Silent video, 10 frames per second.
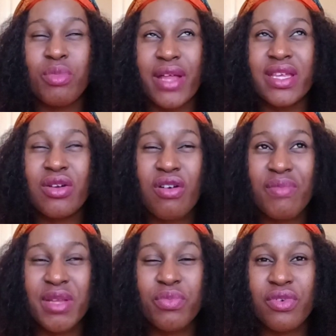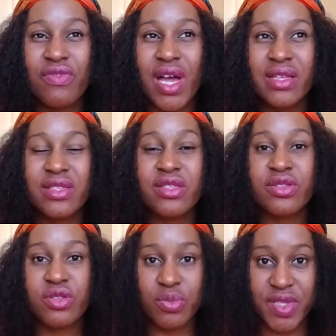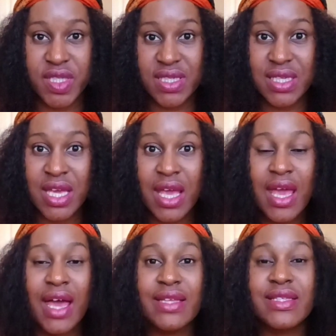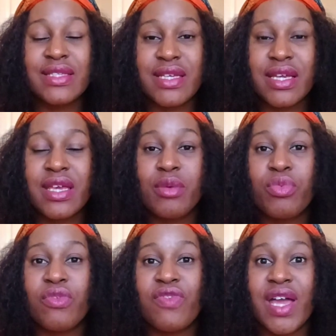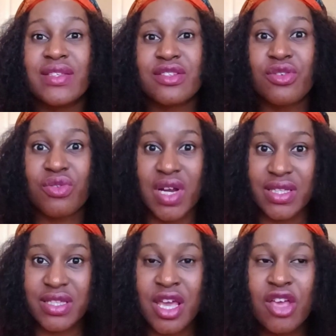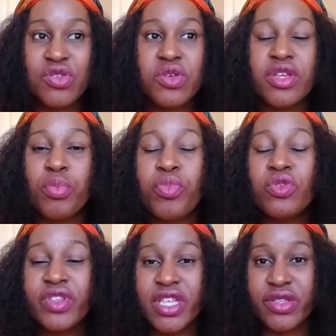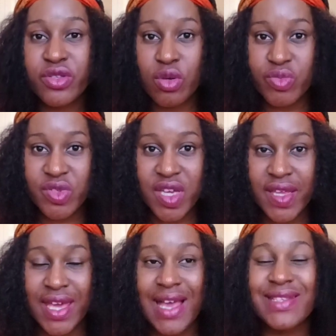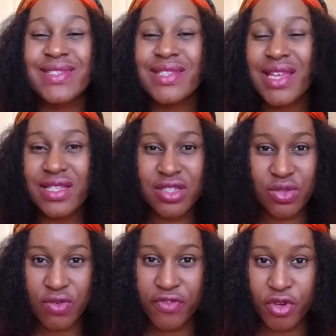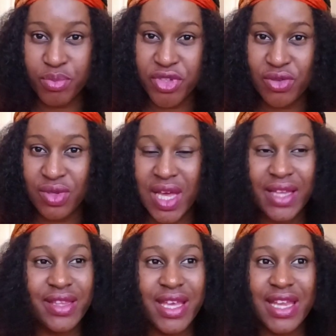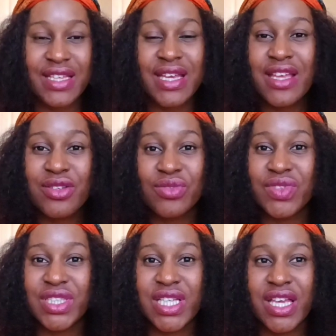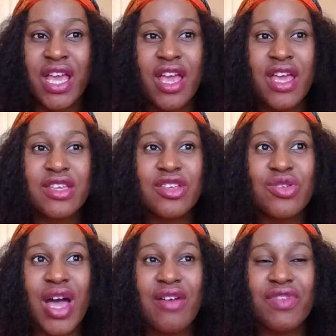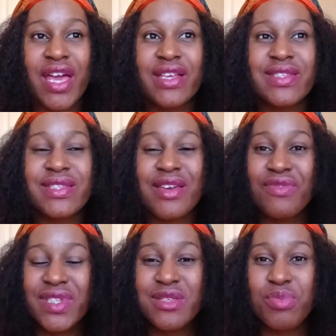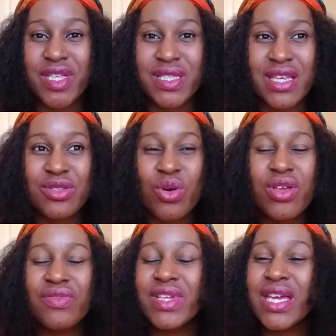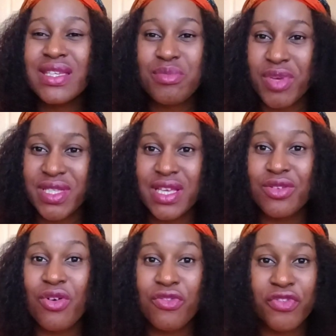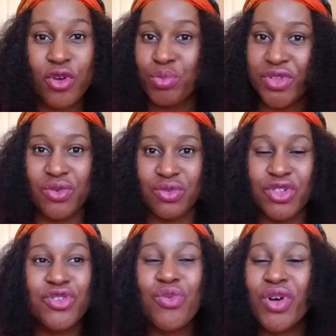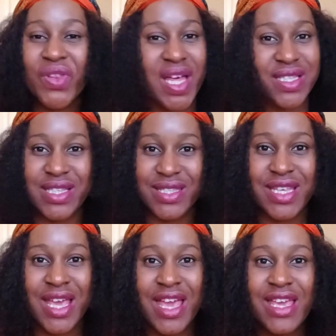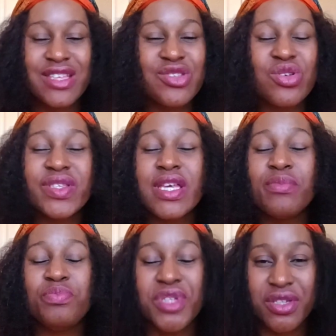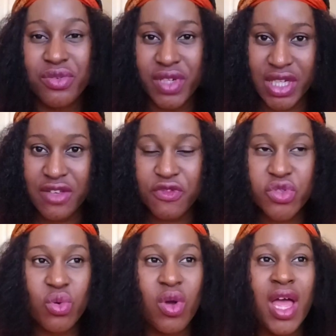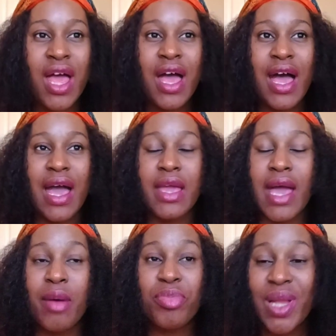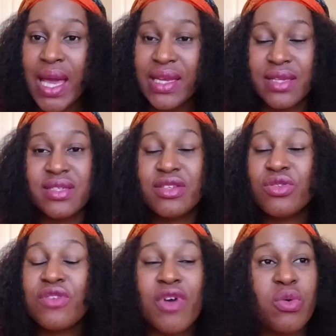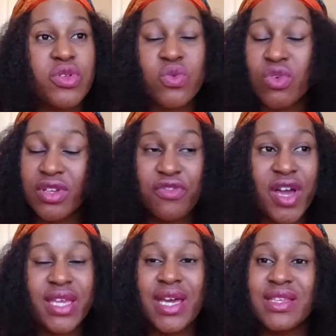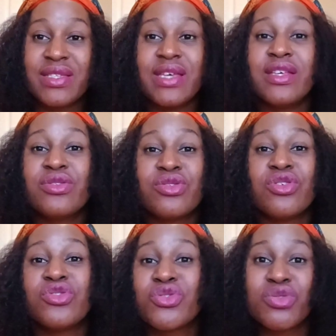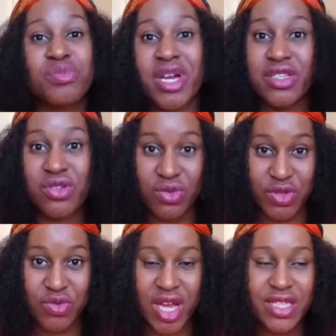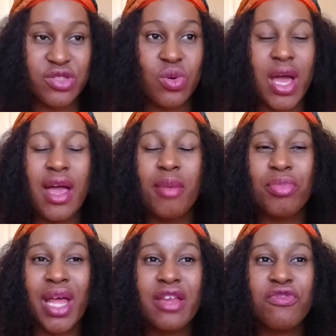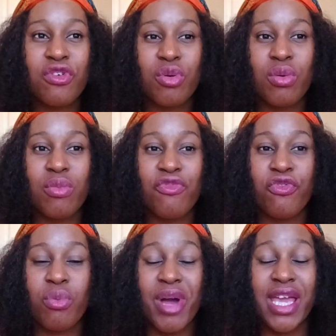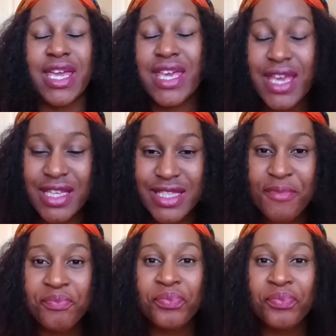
I think government provides subsidy and the daycare provides grant. So they put this sum together and slash it off your bill, and then at the end of the day you have like 70% or even 80% off your bill. You know what that is? It's just a big relief. So I applied. I didn't know if I was qualified. I decided to just shoot my shots, right? So I applied for my kids,